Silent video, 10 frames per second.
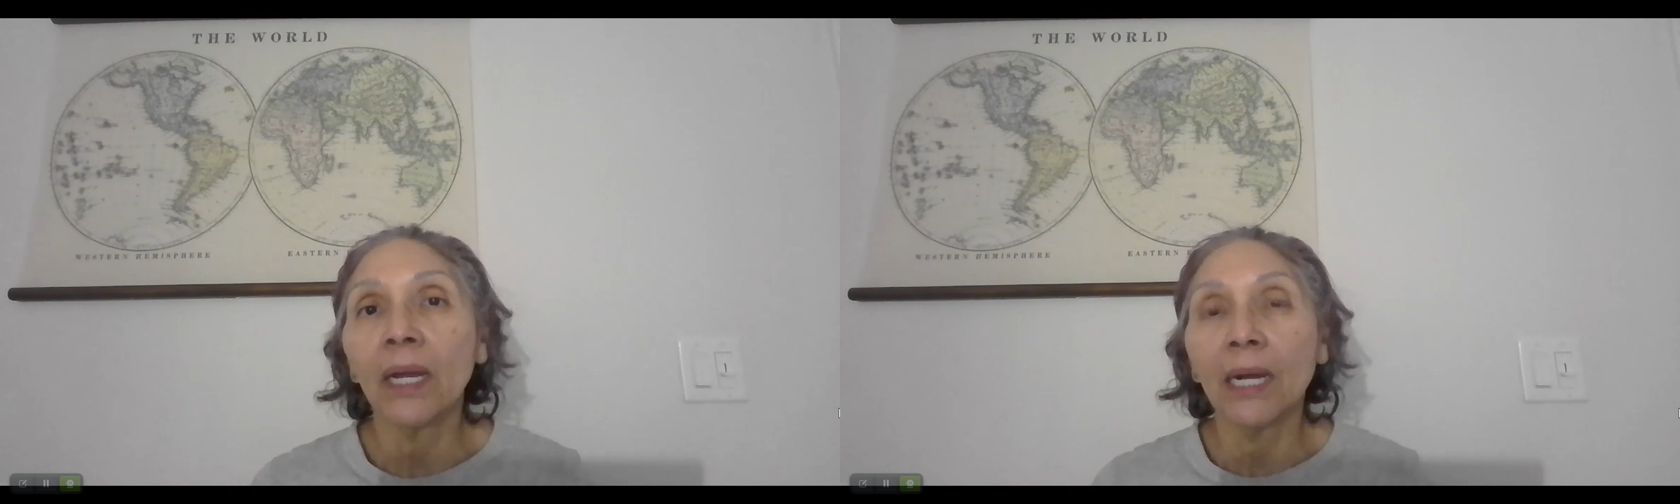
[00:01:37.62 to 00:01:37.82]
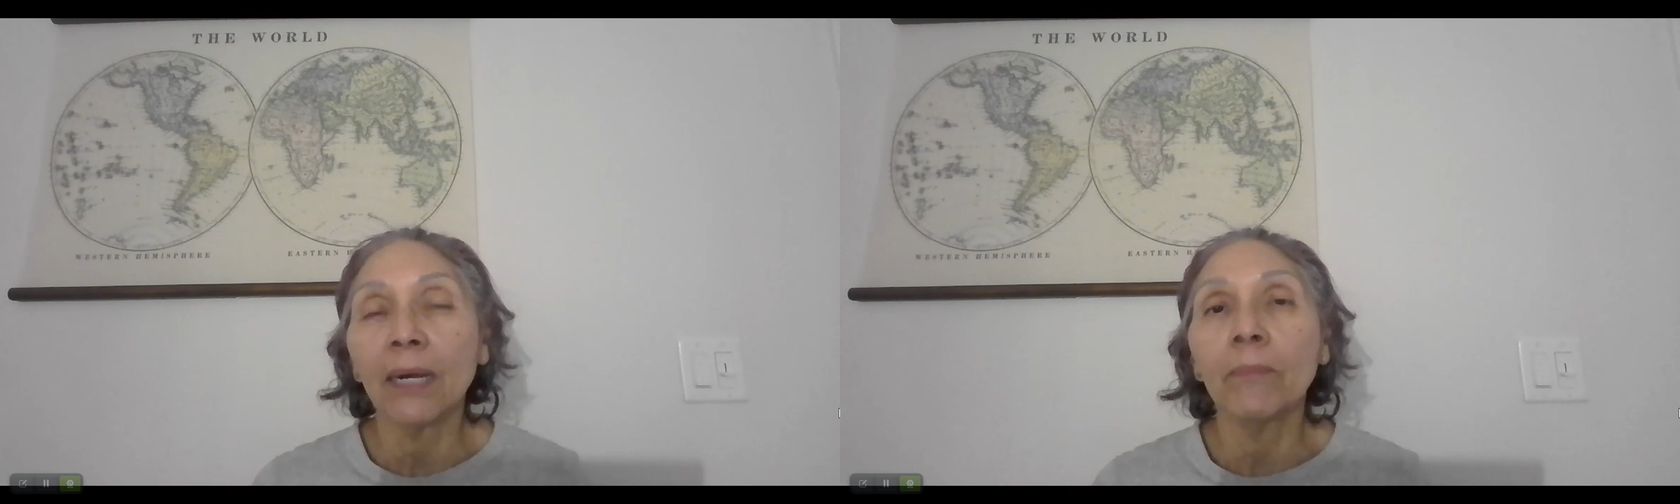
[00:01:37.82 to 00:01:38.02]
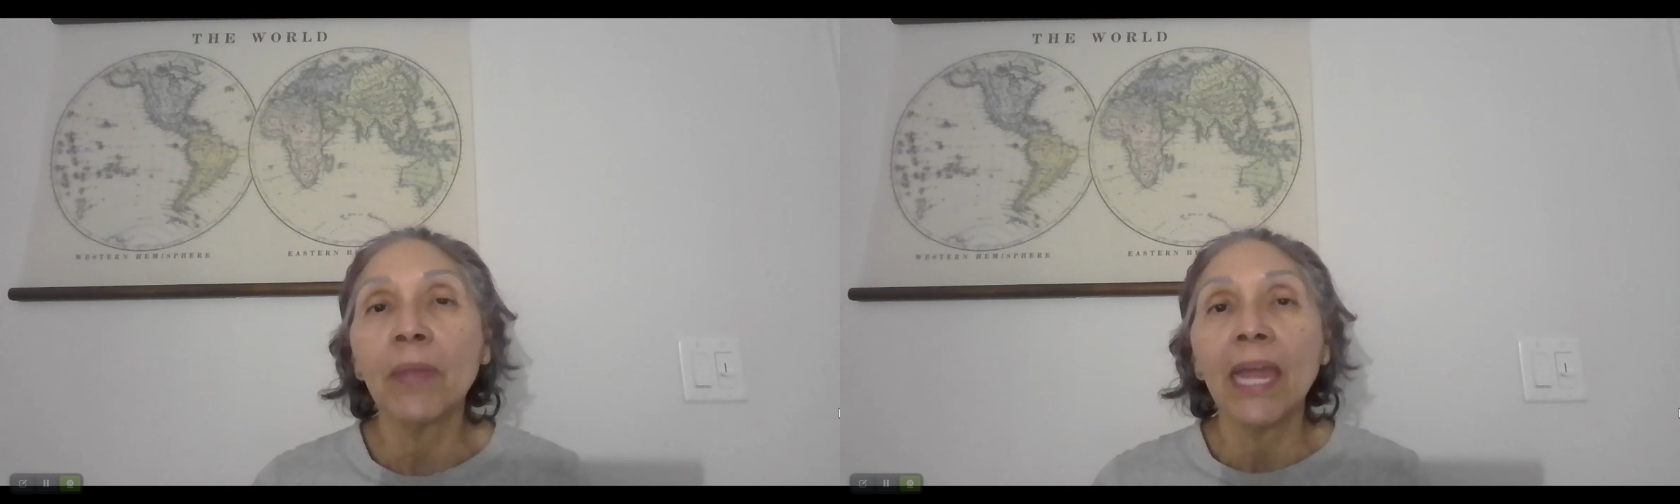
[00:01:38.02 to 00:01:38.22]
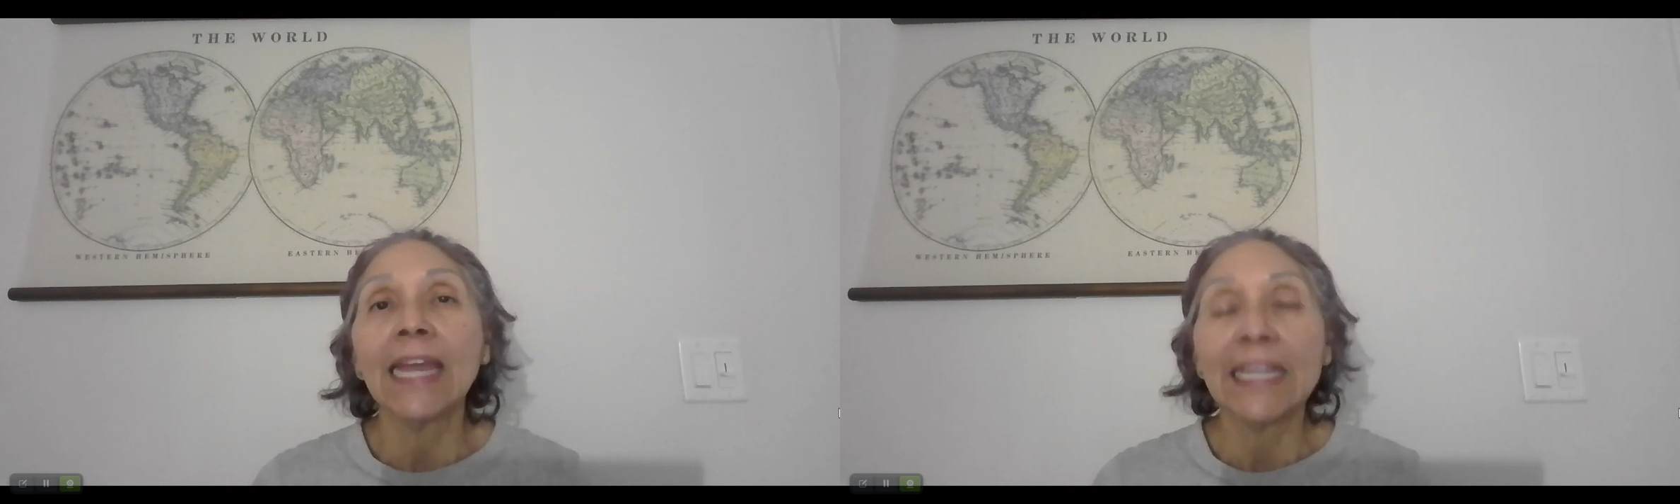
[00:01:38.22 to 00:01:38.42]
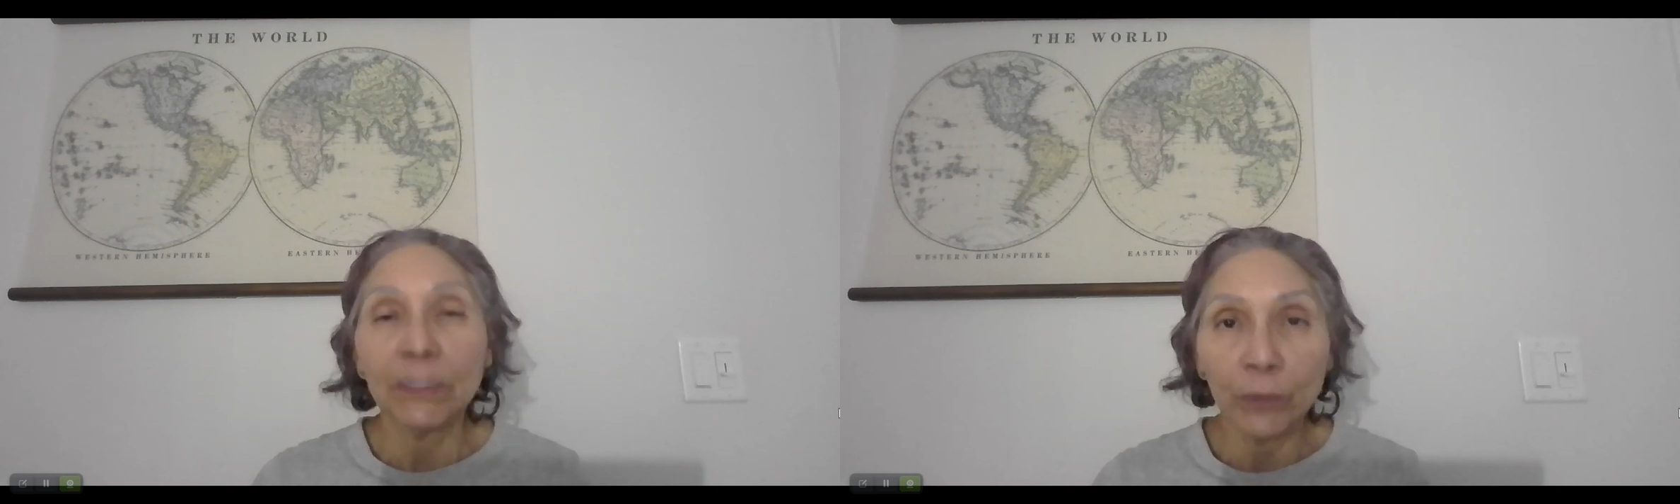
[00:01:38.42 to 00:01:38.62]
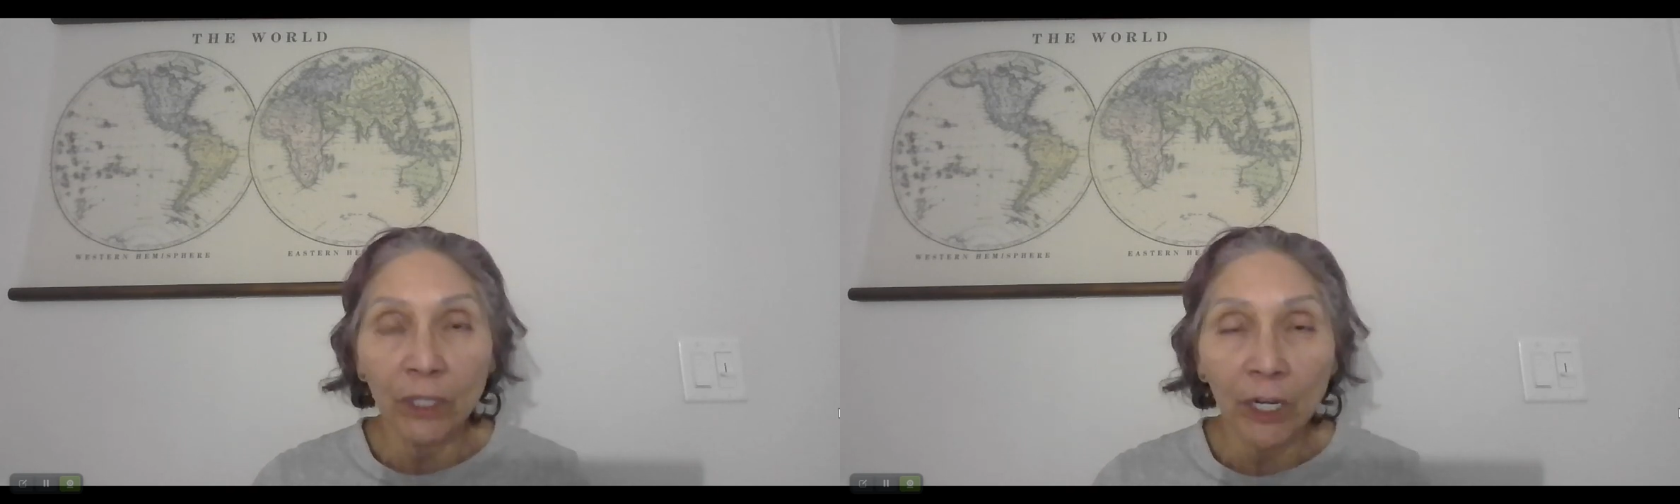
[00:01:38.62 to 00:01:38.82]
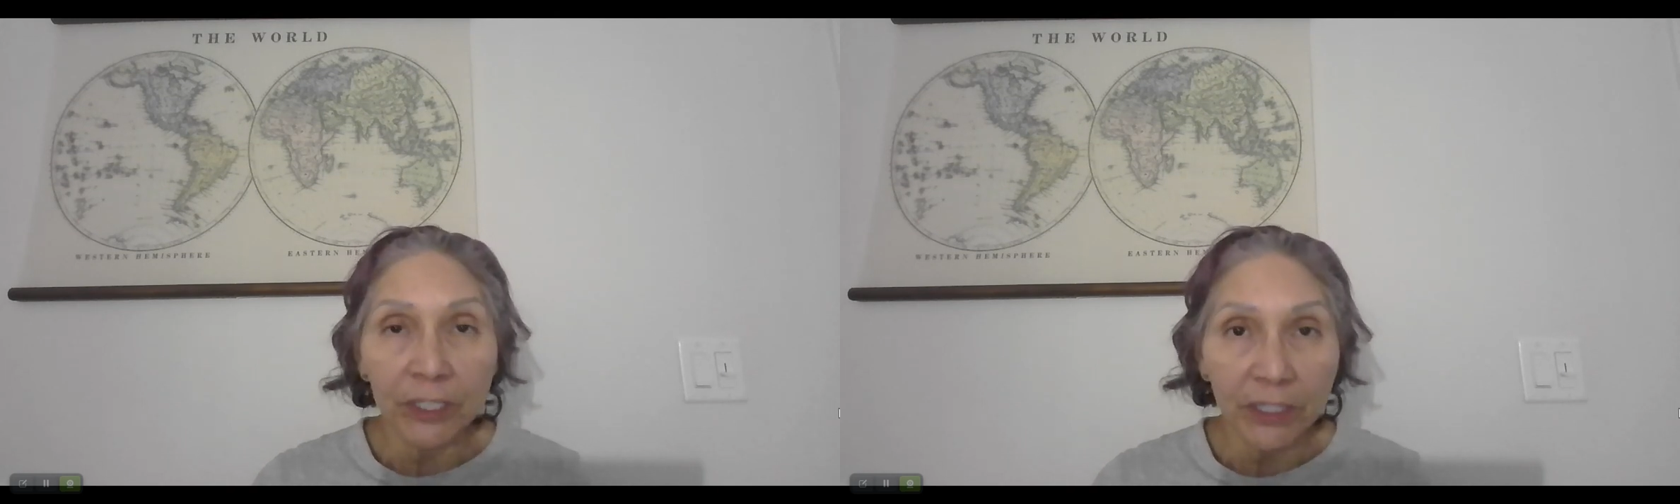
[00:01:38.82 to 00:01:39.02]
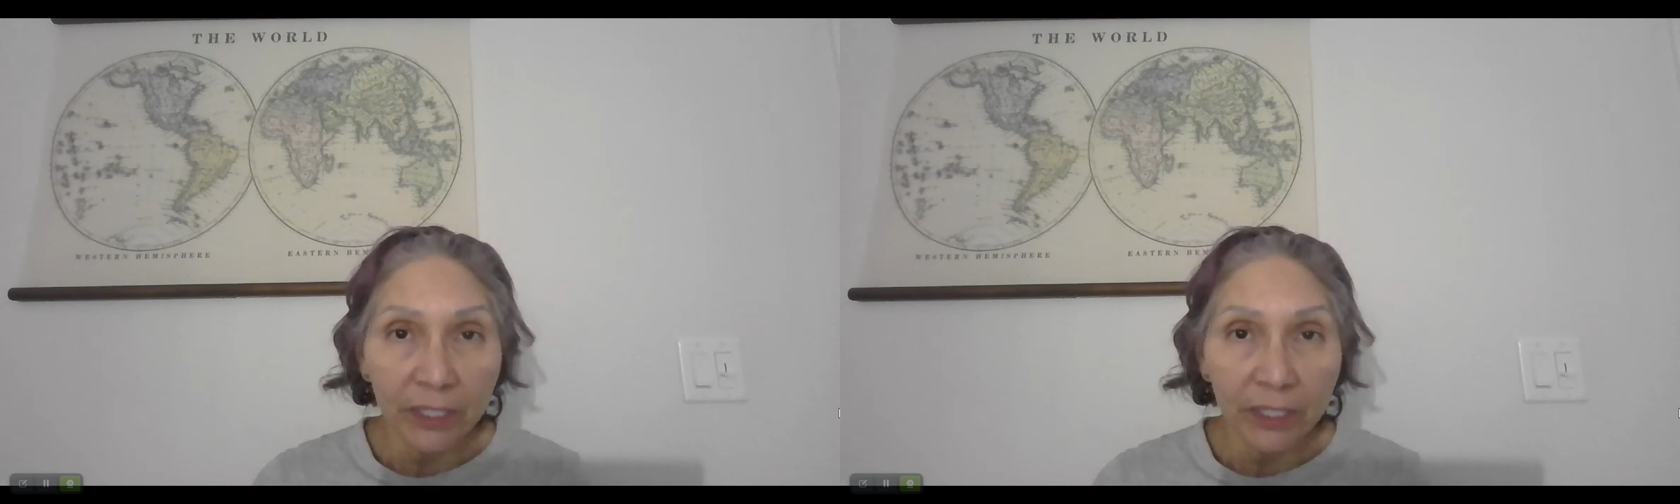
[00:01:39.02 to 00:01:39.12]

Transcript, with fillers: Um, in regard